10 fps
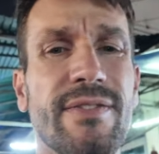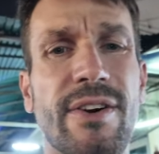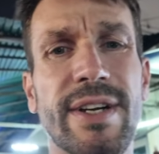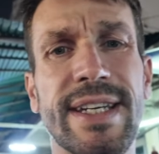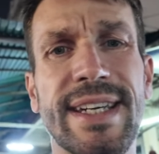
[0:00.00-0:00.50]

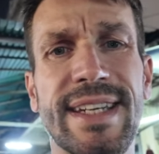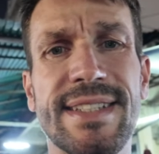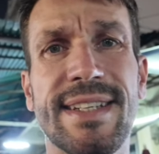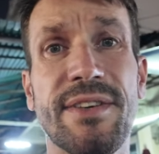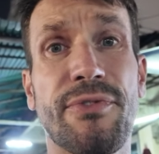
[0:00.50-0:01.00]
very
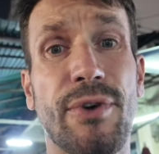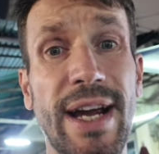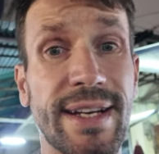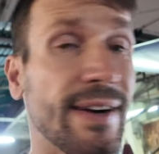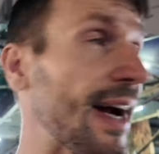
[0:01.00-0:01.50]
easy
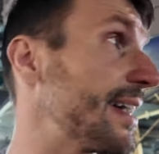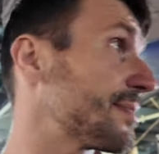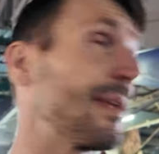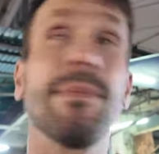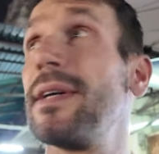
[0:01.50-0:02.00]
fried
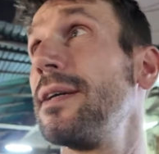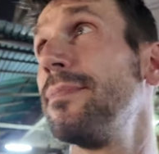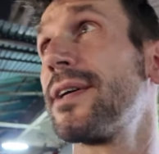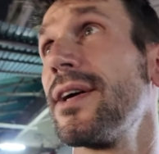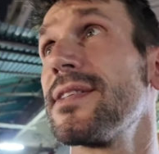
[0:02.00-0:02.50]
rice, maybe,
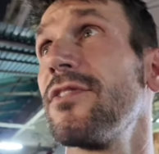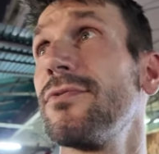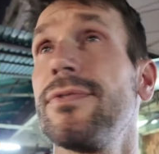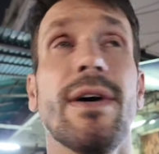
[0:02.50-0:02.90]
because of